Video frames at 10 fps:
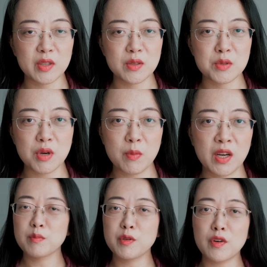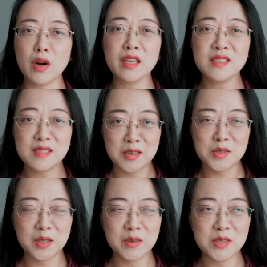about this drama. Before I start
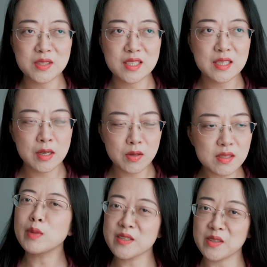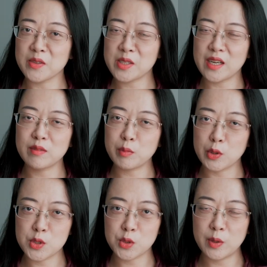to go into details, please understand
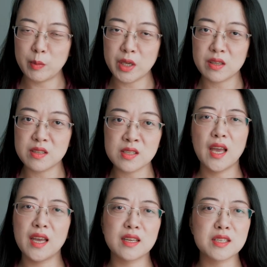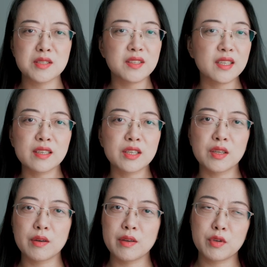personal opinions. And I just think, you
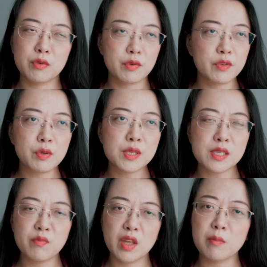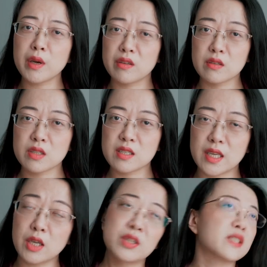know, if you're reviewing something, better to
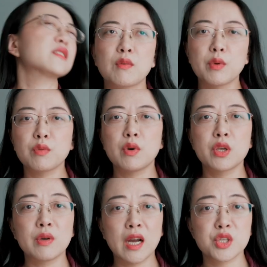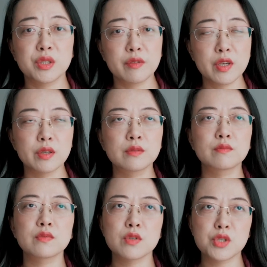stay honest with what you actually feel.
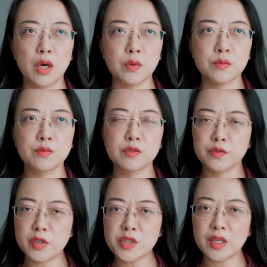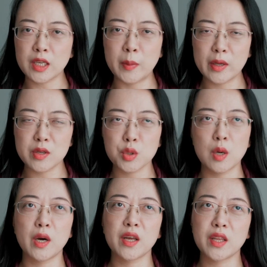So, first thing about this
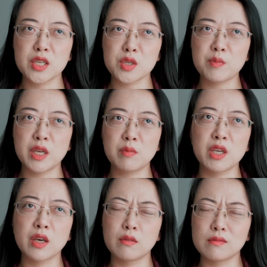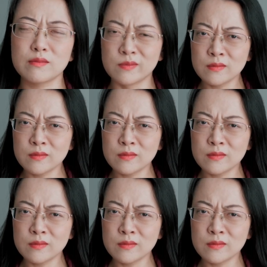drama that just made me go,